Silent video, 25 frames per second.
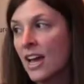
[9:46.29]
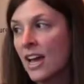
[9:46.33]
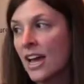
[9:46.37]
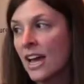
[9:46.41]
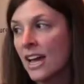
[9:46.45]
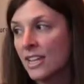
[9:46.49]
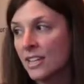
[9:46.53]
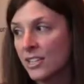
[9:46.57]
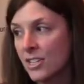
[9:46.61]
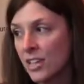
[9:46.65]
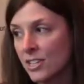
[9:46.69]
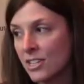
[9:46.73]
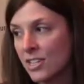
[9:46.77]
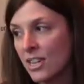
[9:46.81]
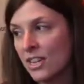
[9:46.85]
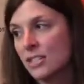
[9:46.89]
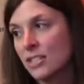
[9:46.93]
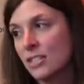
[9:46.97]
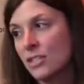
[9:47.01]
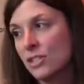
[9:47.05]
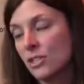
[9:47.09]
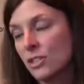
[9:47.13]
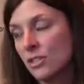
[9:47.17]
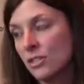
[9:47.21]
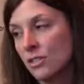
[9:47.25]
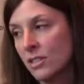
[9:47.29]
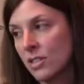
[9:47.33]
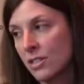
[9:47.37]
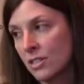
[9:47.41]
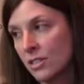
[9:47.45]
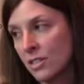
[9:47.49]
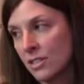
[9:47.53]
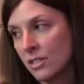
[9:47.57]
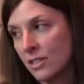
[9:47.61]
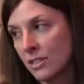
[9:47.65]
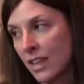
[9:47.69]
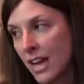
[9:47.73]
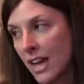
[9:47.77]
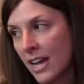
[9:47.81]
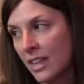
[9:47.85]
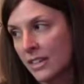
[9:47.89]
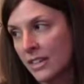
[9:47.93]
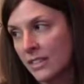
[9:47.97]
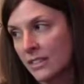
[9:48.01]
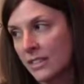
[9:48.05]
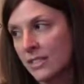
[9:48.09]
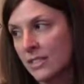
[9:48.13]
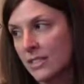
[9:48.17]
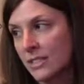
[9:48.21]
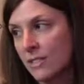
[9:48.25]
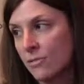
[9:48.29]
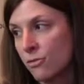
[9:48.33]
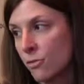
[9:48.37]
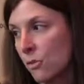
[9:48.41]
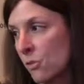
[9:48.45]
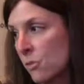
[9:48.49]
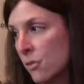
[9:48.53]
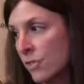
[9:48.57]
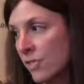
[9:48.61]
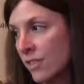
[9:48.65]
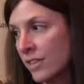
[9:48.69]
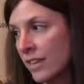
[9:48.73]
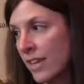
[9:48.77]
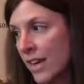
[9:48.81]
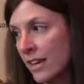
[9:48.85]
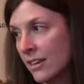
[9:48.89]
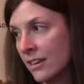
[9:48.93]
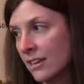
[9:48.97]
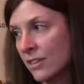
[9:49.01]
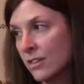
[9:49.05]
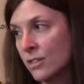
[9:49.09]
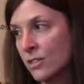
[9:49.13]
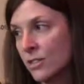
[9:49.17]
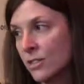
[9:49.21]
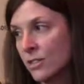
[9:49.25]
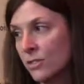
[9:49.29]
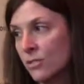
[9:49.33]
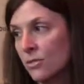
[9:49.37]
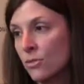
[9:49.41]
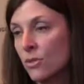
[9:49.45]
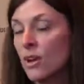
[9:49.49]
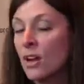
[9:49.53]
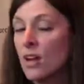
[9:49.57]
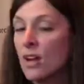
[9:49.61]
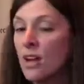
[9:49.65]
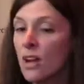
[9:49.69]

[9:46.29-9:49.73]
HHS issued additional guidance in the form of a letter to